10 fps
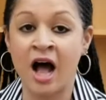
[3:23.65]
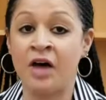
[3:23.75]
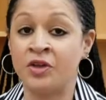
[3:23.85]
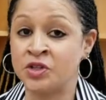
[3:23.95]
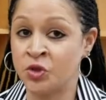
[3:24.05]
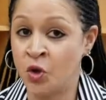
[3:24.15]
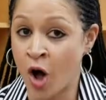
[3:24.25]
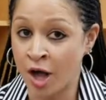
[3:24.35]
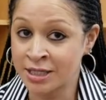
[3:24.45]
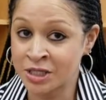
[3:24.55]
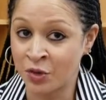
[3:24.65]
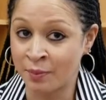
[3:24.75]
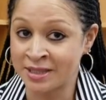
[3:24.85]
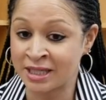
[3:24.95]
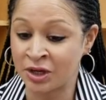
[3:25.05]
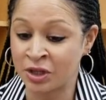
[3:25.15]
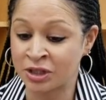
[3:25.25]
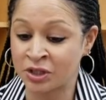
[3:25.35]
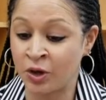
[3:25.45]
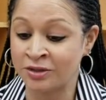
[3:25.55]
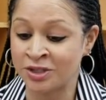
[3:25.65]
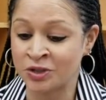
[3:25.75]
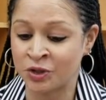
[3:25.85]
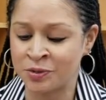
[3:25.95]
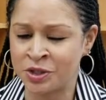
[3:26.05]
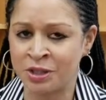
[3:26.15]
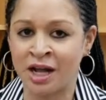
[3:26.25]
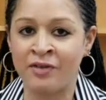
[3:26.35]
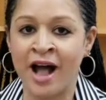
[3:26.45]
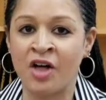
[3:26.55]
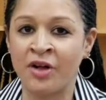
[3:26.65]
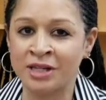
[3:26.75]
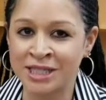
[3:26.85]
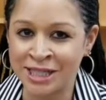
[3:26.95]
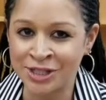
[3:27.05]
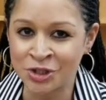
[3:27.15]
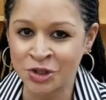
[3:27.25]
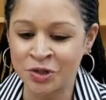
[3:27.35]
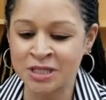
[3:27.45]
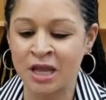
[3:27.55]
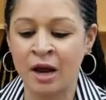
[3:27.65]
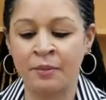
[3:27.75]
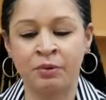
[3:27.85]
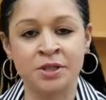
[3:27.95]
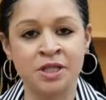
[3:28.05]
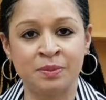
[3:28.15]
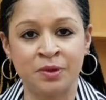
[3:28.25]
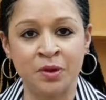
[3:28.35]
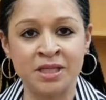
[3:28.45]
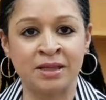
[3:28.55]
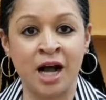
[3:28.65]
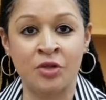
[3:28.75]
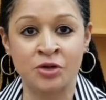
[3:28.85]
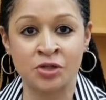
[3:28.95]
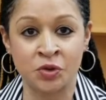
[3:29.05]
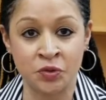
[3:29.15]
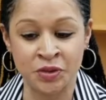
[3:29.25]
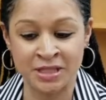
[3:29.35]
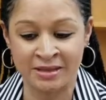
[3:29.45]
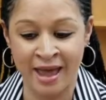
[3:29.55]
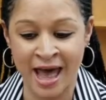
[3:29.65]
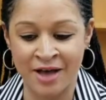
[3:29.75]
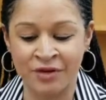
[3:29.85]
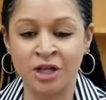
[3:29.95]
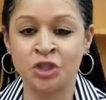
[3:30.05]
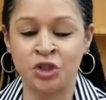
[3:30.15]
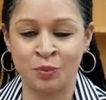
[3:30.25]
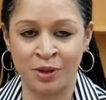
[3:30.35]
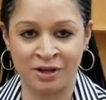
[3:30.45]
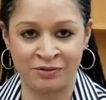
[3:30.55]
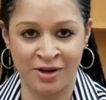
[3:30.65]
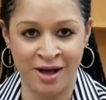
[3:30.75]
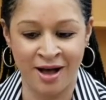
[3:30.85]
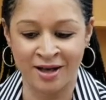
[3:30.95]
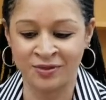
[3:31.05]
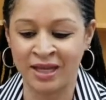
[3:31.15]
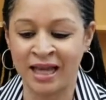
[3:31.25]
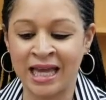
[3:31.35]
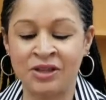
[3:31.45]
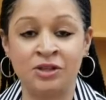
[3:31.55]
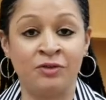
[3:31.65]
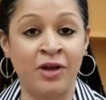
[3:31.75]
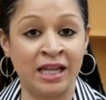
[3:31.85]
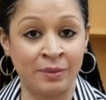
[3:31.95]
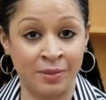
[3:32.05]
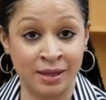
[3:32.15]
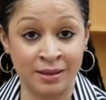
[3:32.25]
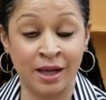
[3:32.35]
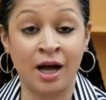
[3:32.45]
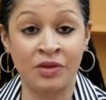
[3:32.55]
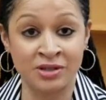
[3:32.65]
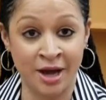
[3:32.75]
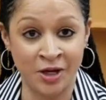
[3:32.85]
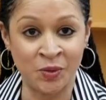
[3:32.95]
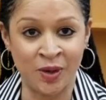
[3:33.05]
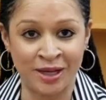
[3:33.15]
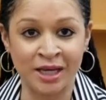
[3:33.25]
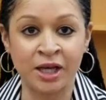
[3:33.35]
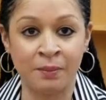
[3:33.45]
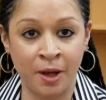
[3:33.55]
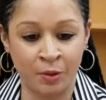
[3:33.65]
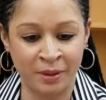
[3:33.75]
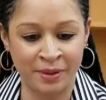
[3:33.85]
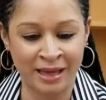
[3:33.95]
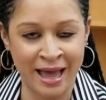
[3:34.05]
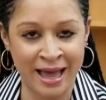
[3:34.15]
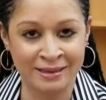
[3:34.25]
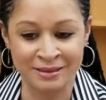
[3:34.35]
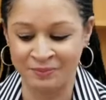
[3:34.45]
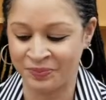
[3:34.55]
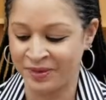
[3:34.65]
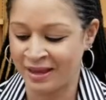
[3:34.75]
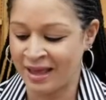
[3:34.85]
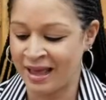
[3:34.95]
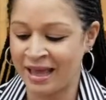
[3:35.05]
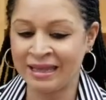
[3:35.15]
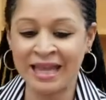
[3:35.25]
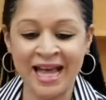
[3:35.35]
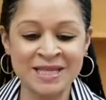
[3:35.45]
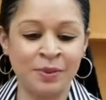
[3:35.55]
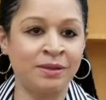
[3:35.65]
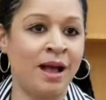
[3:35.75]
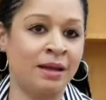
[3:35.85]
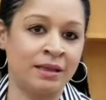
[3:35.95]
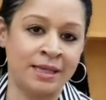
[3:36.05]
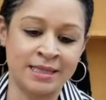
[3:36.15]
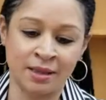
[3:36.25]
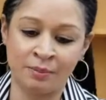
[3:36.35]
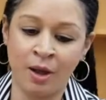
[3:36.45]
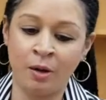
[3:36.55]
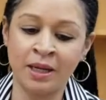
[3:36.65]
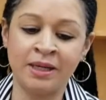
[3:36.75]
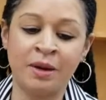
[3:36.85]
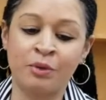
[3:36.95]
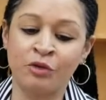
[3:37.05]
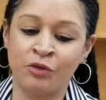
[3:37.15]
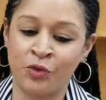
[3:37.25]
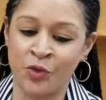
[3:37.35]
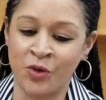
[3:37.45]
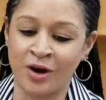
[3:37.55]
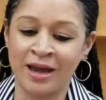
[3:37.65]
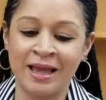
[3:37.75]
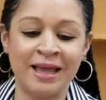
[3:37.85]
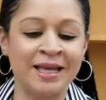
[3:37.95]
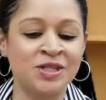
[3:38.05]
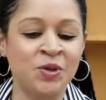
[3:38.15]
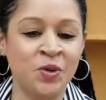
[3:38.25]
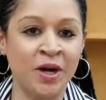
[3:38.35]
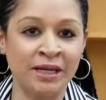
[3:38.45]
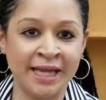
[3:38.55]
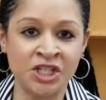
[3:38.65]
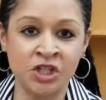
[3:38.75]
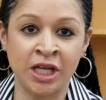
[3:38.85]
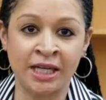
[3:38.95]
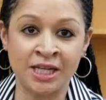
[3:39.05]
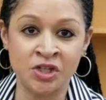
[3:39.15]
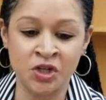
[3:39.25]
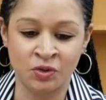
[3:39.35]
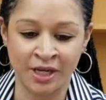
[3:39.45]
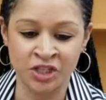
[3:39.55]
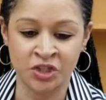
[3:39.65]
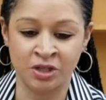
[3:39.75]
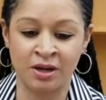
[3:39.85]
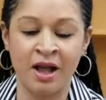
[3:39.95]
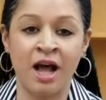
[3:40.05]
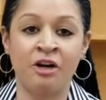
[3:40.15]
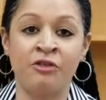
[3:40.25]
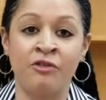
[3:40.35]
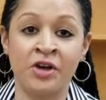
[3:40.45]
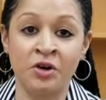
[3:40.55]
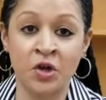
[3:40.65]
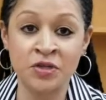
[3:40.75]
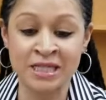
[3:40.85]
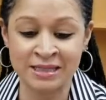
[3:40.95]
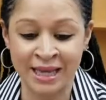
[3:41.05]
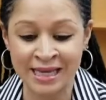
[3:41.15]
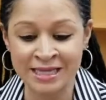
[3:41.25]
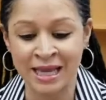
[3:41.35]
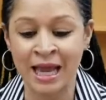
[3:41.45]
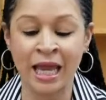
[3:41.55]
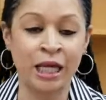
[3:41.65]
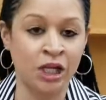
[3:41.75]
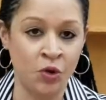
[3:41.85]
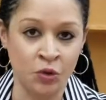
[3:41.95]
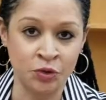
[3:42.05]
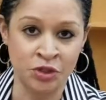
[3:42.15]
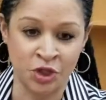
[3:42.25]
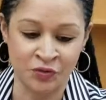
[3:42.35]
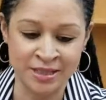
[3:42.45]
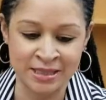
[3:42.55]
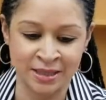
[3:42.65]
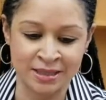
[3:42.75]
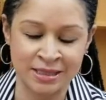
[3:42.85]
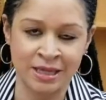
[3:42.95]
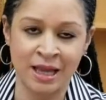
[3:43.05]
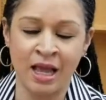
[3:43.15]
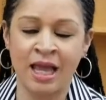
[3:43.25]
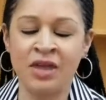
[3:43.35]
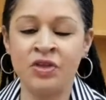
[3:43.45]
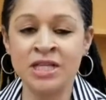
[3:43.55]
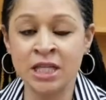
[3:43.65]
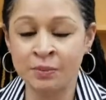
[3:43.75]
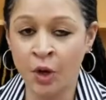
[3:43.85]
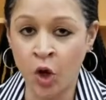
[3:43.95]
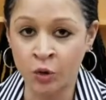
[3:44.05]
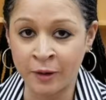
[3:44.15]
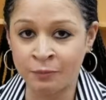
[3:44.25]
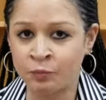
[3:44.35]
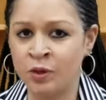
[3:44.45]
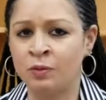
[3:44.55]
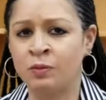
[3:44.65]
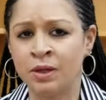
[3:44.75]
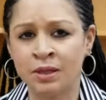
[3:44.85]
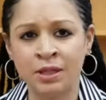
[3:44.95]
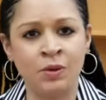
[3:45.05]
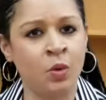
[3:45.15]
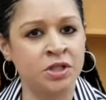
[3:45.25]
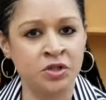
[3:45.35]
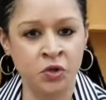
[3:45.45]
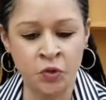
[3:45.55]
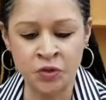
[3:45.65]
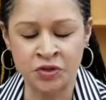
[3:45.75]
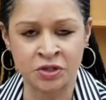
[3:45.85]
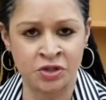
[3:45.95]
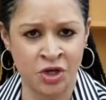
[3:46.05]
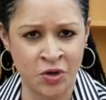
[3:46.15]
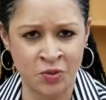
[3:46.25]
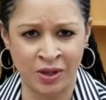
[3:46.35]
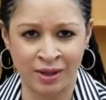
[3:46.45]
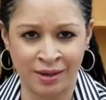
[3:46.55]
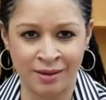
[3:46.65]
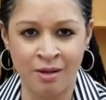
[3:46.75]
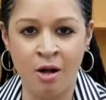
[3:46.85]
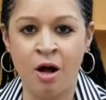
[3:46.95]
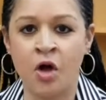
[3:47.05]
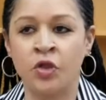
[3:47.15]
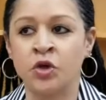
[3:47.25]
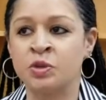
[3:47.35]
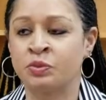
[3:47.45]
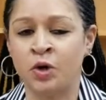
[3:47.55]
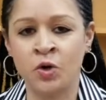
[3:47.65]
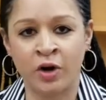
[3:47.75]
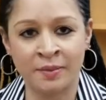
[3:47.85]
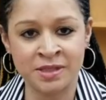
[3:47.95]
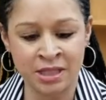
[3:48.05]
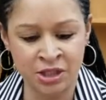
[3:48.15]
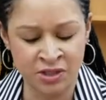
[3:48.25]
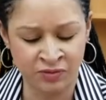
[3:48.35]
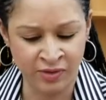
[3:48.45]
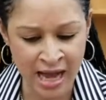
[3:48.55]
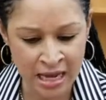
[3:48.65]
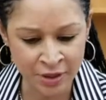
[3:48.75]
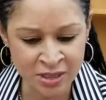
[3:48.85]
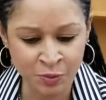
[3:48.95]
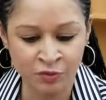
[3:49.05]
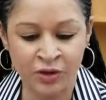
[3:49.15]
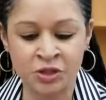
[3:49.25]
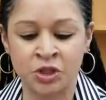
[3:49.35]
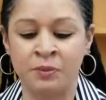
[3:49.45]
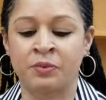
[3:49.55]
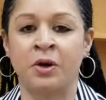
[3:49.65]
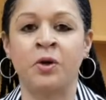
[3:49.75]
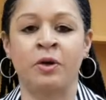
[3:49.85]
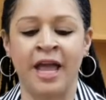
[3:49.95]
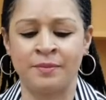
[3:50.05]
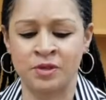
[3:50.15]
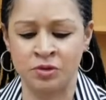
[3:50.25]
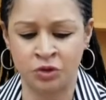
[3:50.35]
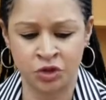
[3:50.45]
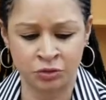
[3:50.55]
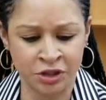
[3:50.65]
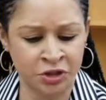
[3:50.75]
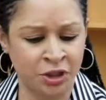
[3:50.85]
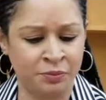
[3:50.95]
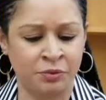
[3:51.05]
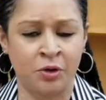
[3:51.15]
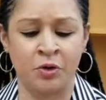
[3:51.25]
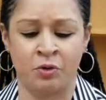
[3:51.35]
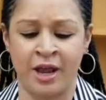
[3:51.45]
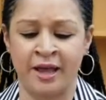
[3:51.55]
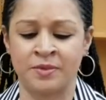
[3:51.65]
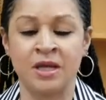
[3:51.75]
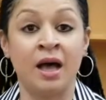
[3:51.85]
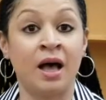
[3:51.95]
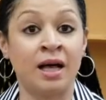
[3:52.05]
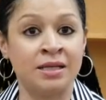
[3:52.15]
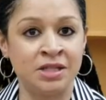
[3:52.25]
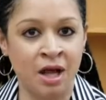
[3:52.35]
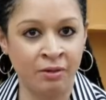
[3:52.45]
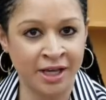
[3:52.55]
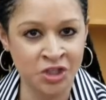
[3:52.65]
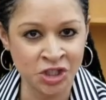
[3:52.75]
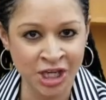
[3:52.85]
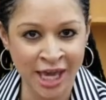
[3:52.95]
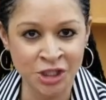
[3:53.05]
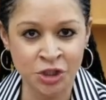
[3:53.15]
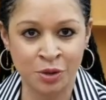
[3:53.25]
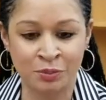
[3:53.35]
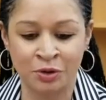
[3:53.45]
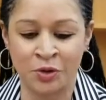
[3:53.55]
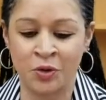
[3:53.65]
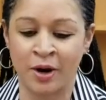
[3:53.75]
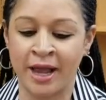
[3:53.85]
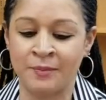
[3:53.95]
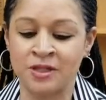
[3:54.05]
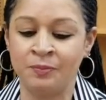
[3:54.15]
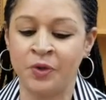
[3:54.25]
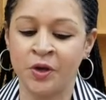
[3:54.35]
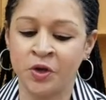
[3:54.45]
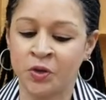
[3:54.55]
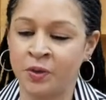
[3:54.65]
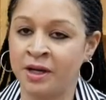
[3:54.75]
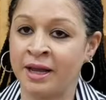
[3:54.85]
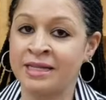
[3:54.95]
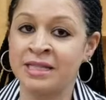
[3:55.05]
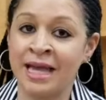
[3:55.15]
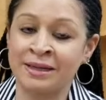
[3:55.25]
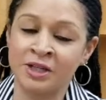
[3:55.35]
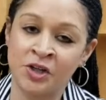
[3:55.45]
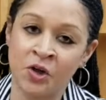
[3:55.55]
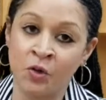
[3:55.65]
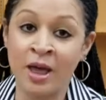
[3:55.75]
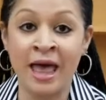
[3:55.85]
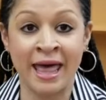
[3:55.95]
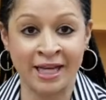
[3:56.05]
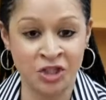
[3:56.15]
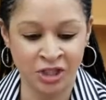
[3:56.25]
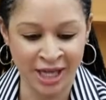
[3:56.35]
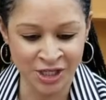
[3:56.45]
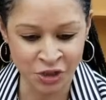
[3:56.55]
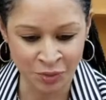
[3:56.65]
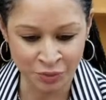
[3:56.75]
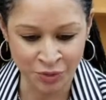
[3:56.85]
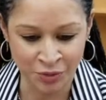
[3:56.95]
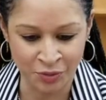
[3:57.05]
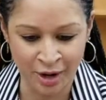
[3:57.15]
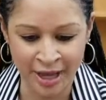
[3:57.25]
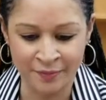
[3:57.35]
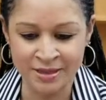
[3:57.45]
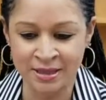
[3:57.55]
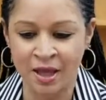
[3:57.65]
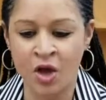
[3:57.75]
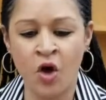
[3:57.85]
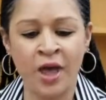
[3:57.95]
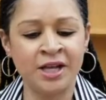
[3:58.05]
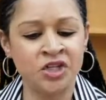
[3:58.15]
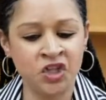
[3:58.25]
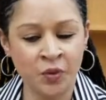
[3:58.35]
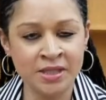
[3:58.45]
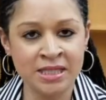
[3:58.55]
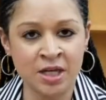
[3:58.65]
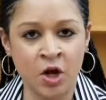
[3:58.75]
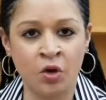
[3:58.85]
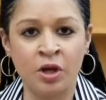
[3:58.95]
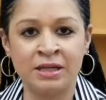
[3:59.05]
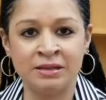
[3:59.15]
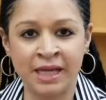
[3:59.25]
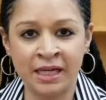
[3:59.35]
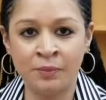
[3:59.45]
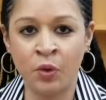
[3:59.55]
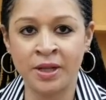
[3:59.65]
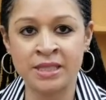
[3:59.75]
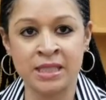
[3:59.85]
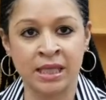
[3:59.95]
The school also must include a description of how their teachers, principals, and other school staff should be involved in the development of the Title I component plan. And last but not least, component number 4 is coordination and integration of federal, state, and local services. In this component, we really want schools to zone in on those programs such as violence prevention programs, nutrition programs, adult education programs, career and technical education programs. In doing so, data points to